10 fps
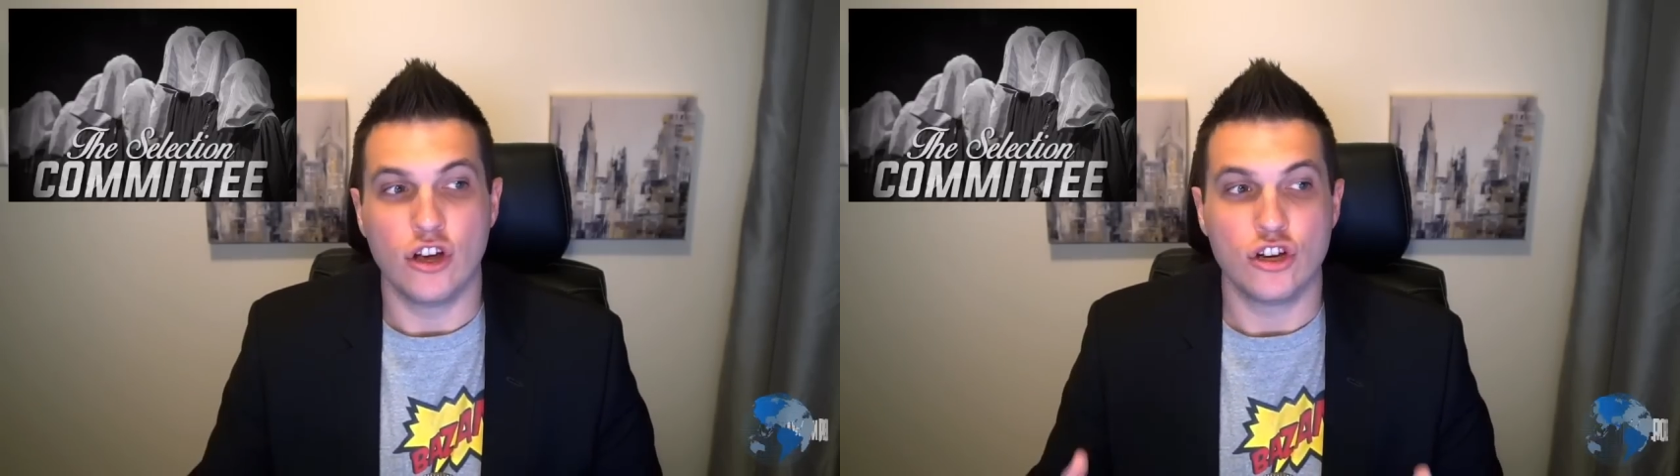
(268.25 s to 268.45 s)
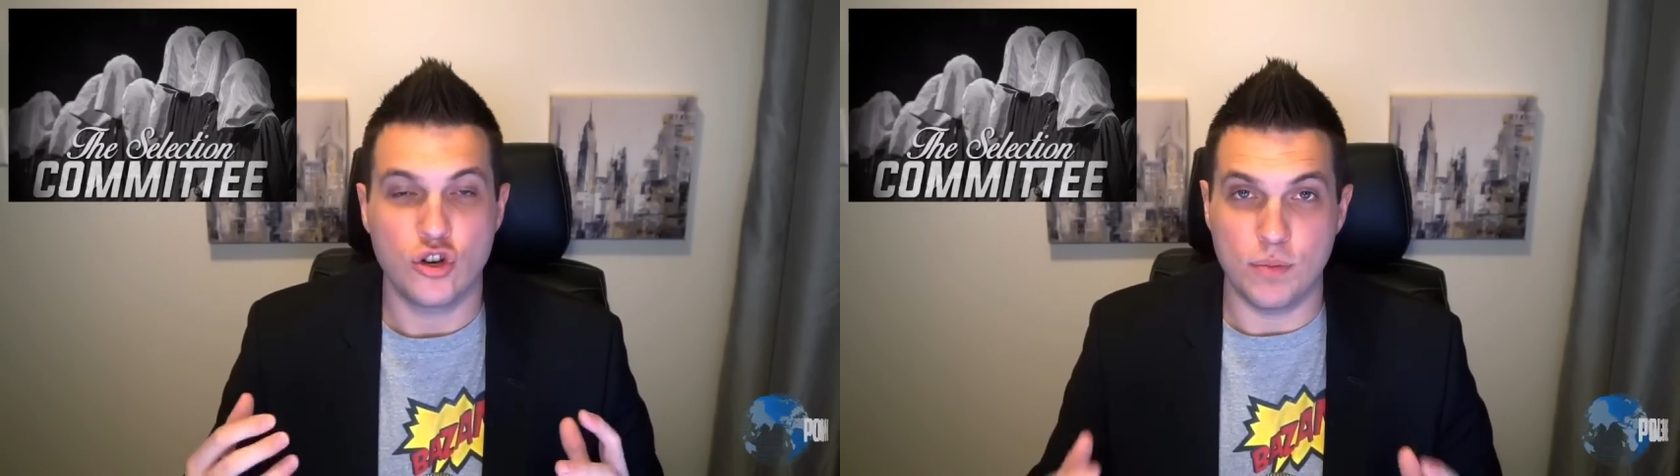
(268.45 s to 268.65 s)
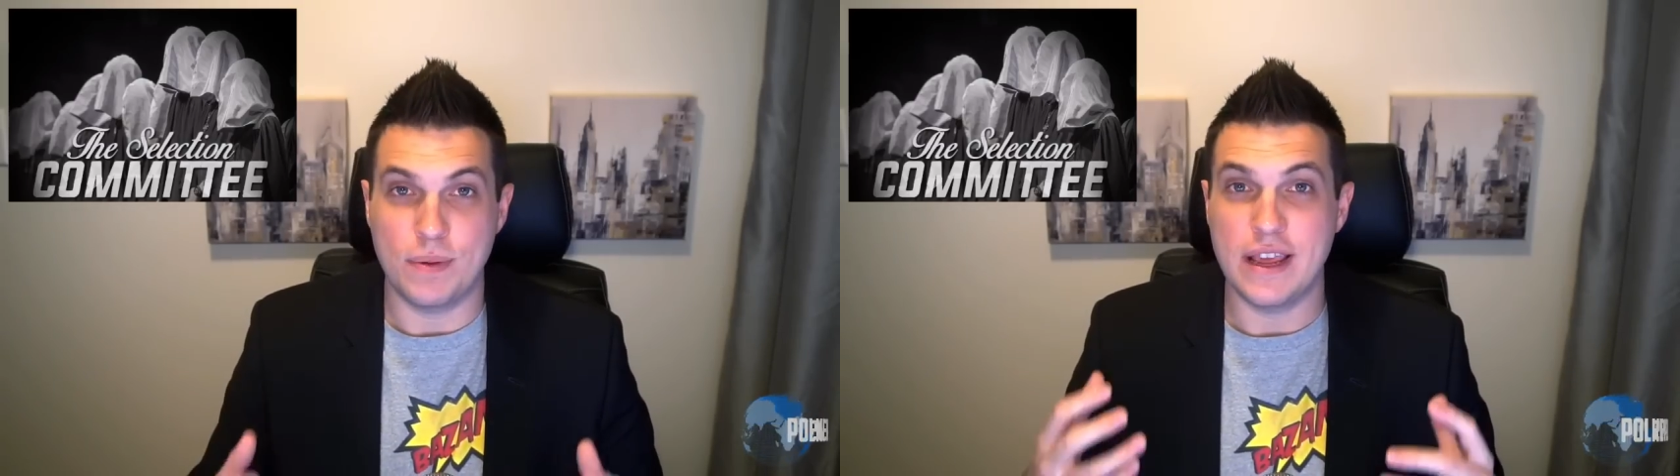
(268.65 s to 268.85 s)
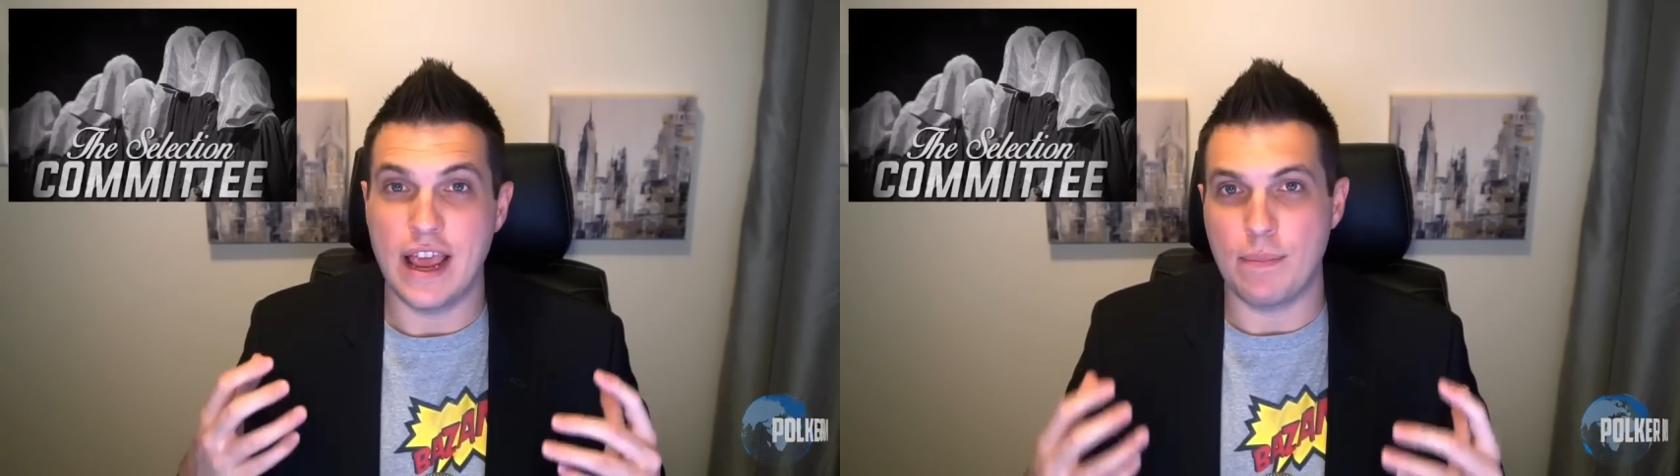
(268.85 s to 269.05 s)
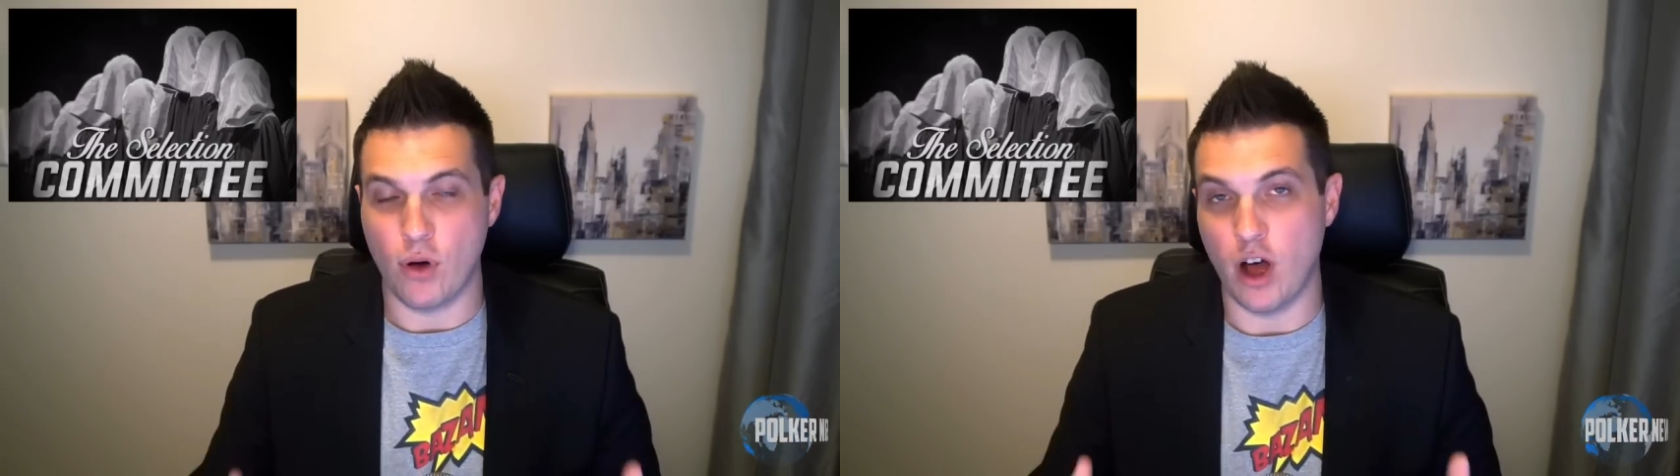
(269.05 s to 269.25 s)
should
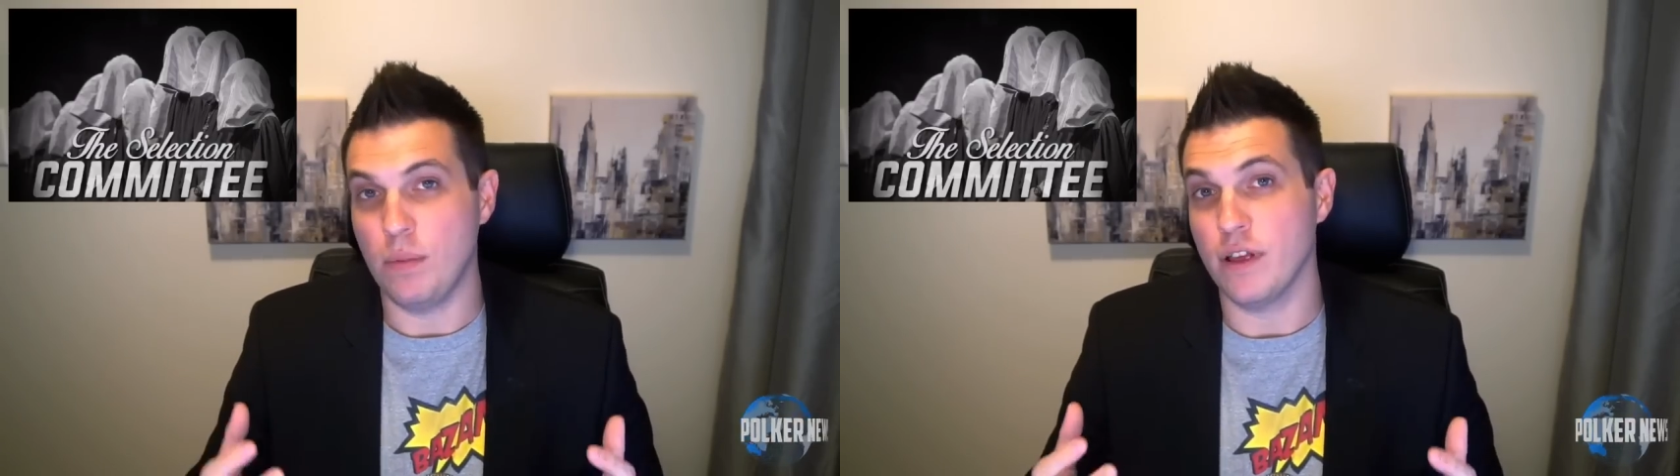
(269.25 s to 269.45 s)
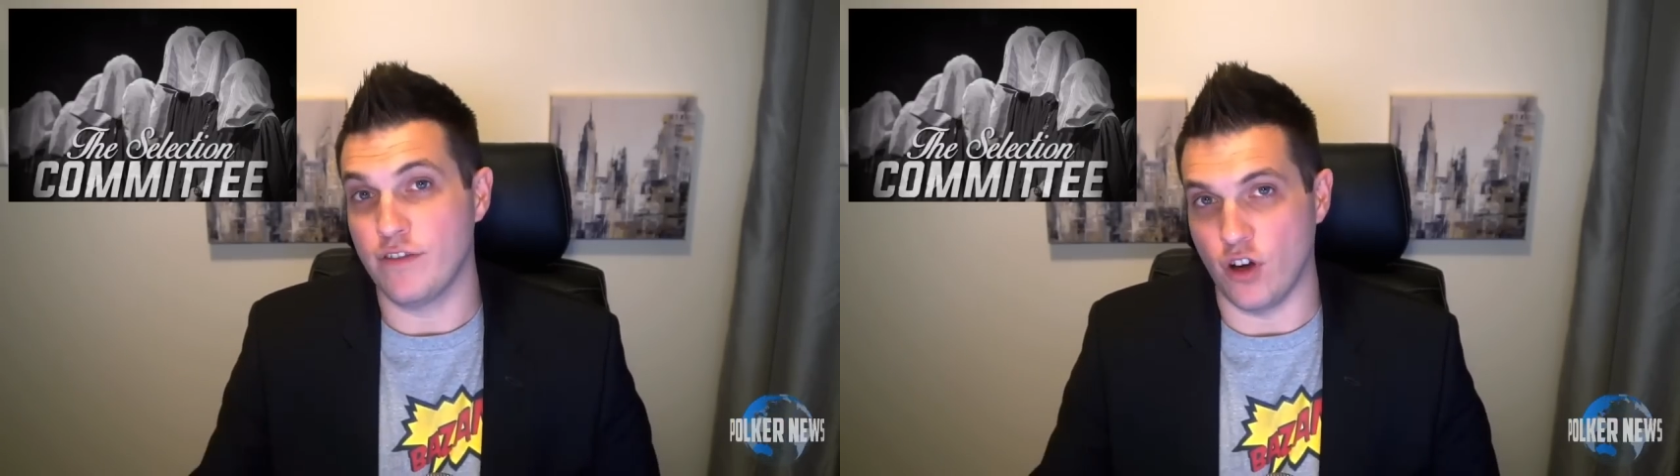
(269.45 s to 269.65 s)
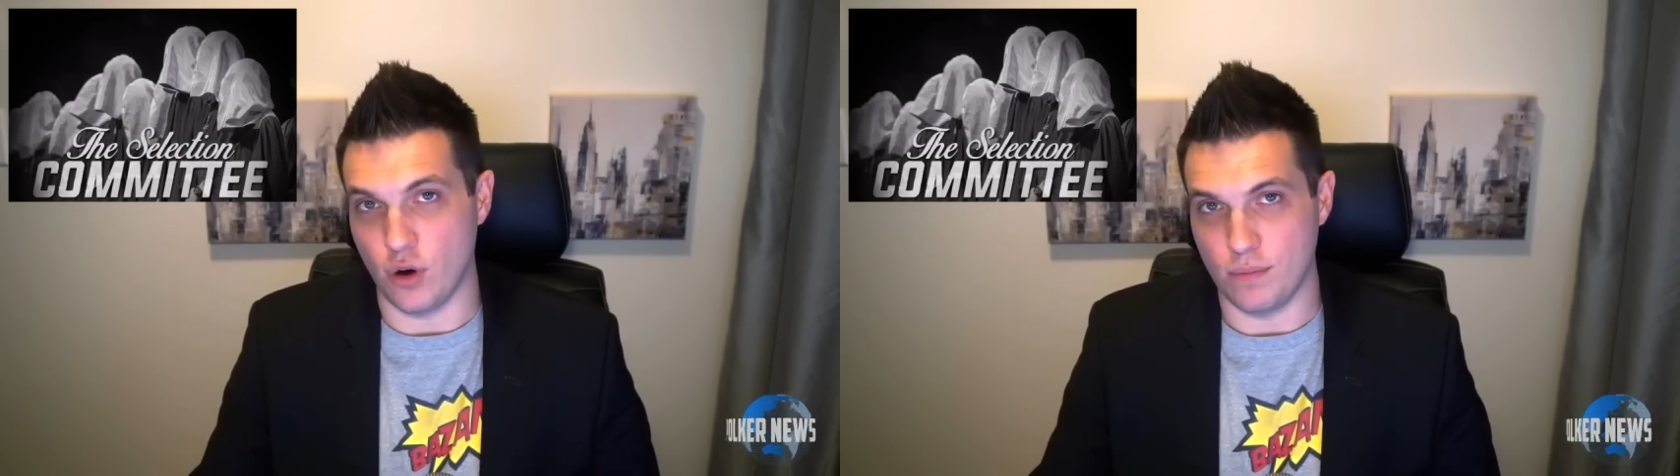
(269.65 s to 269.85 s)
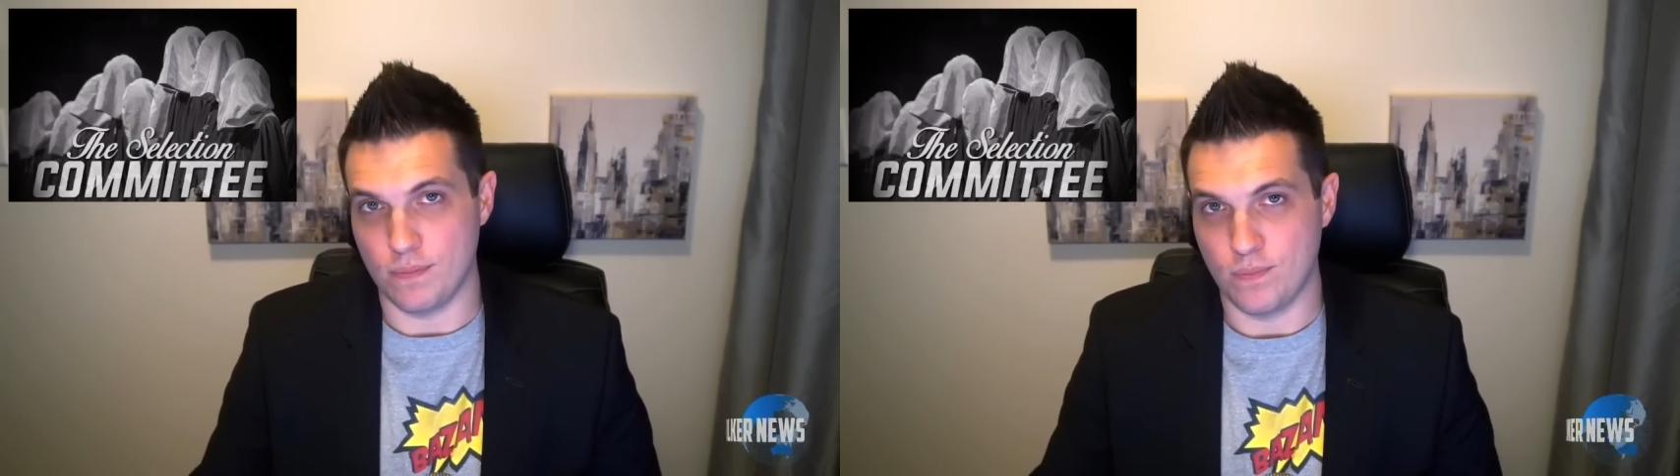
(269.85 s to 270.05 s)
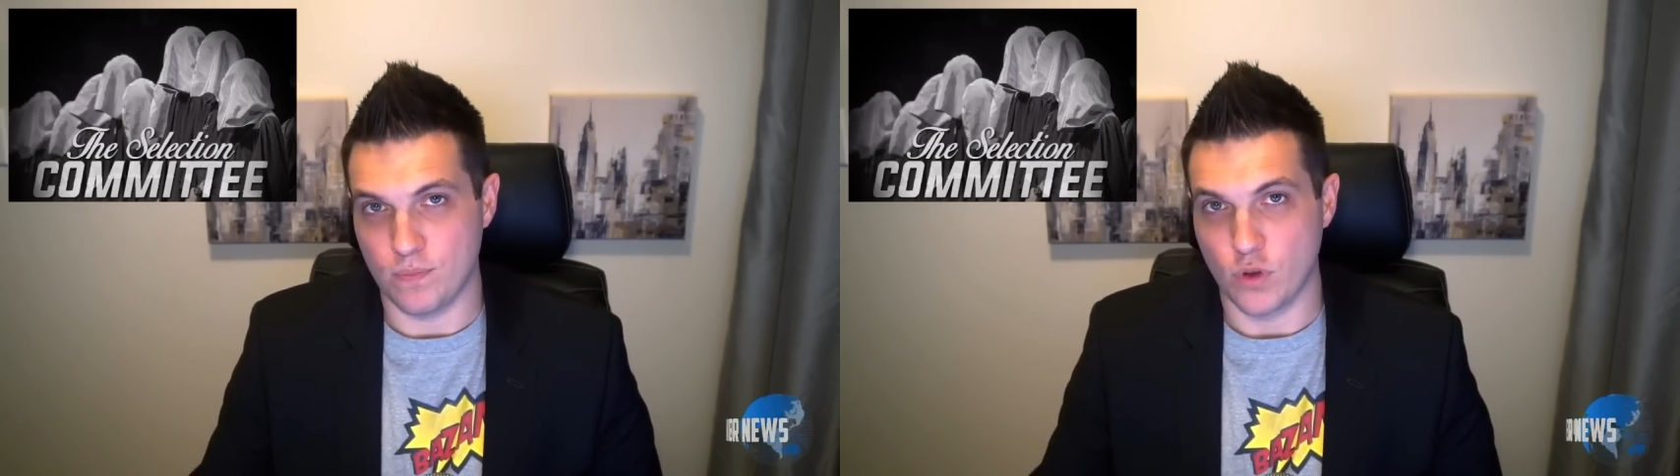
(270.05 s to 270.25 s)
be a public vote